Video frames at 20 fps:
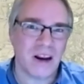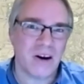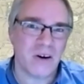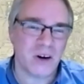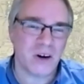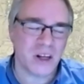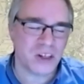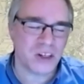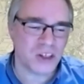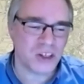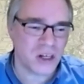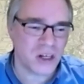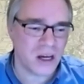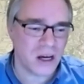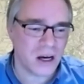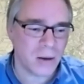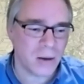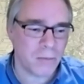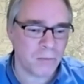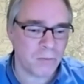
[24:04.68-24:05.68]
people of that
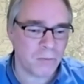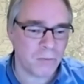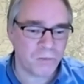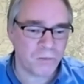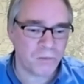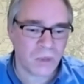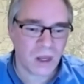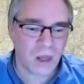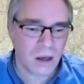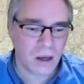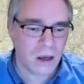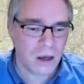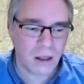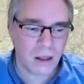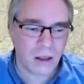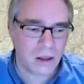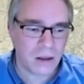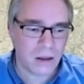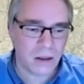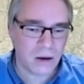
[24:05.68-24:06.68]
heritage.
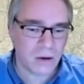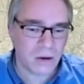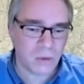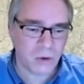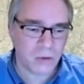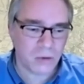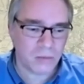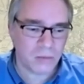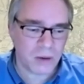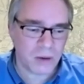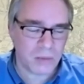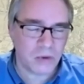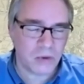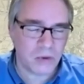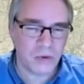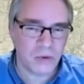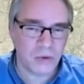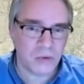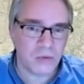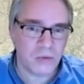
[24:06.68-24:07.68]

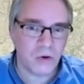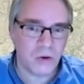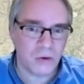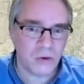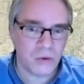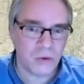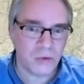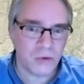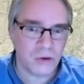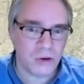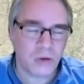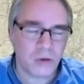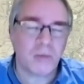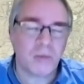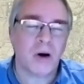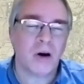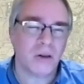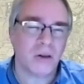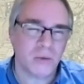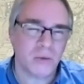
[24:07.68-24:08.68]
There were people
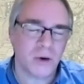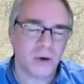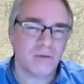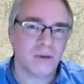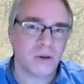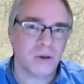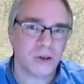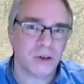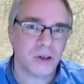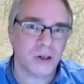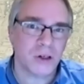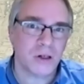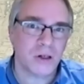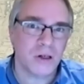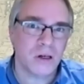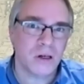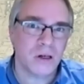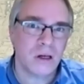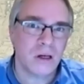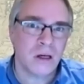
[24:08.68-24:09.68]
who took part in
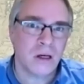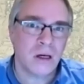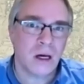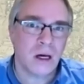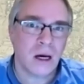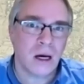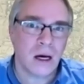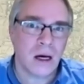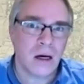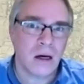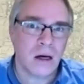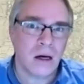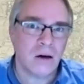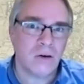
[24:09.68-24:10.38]
the revolution